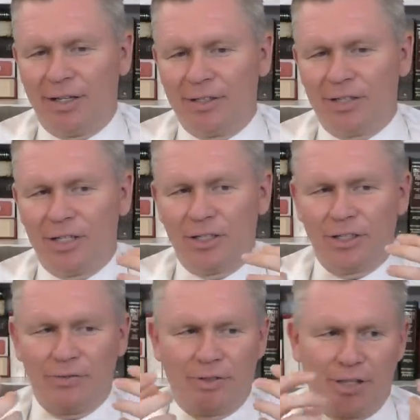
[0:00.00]
he's teaching
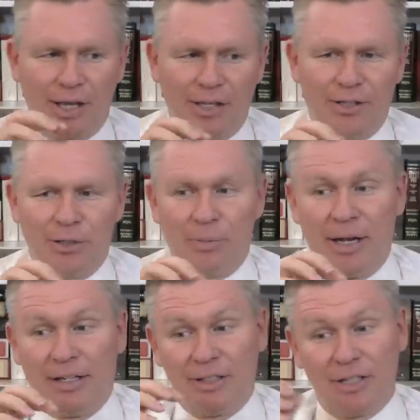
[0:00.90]
of the kingdom,
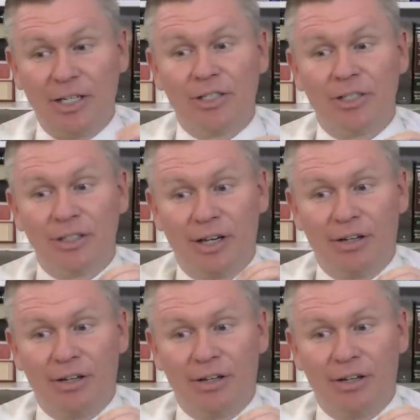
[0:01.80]
and he's teaching